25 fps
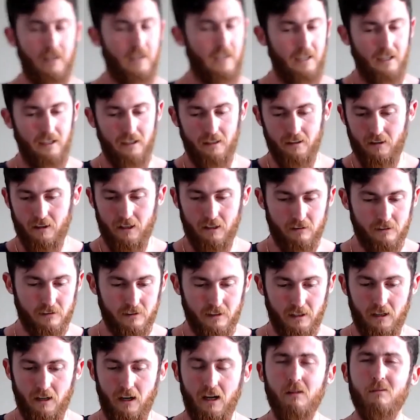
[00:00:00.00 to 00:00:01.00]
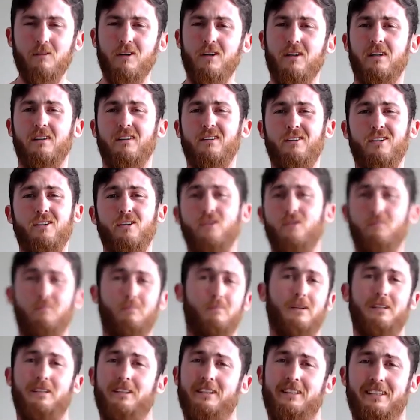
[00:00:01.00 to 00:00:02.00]
And I was like, I'm going to do
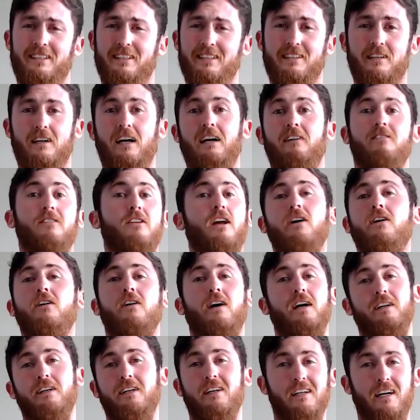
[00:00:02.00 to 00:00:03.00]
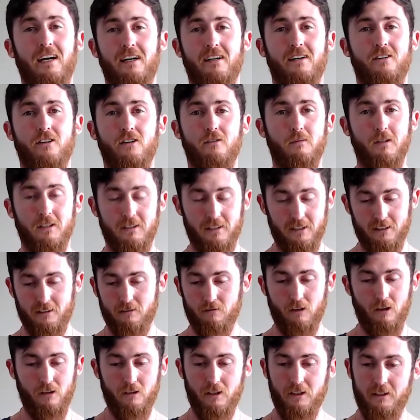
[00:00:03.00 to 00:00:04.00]
business. I have no idea how to do business.
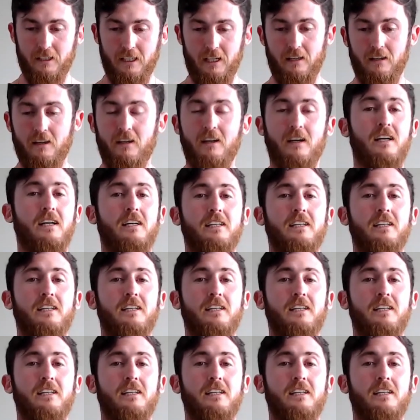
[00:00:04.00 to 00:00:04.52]
Wrote it down.